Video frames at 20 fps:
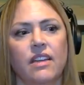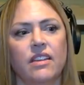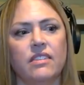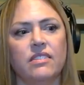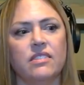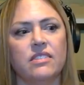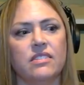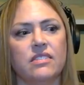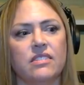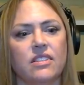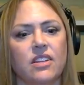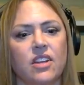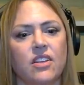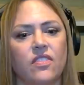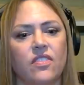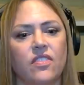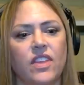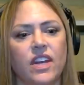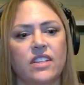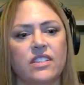Yeah, that's
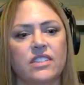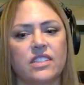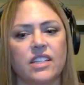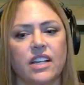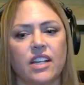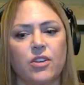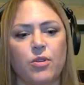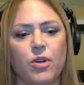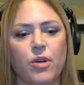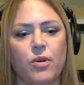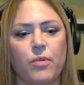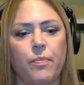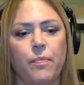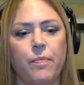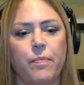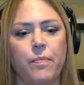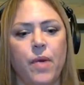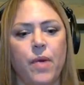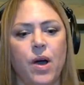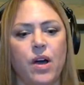that's like a, a,
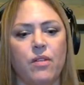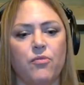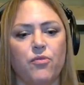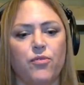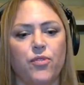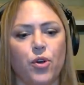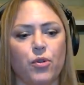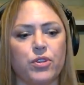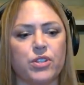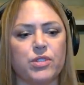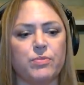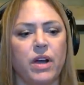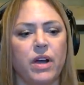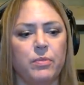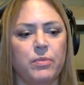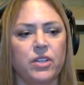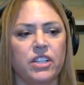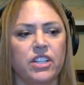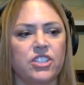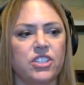a focus
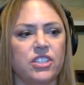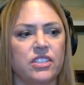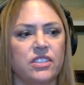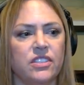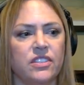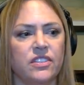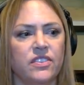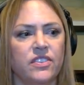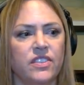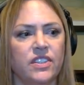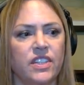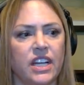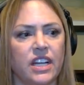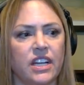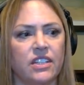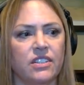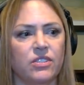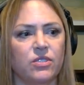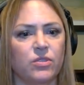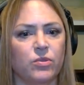population
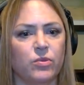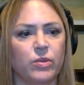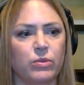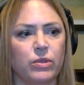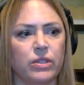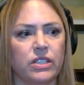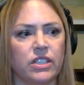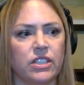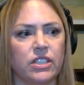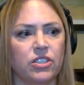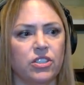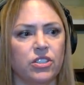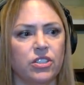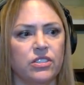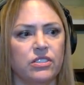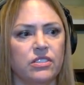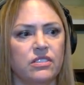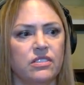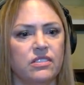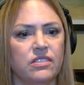that we really
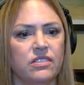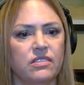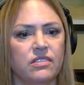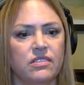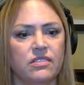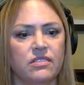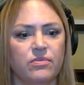could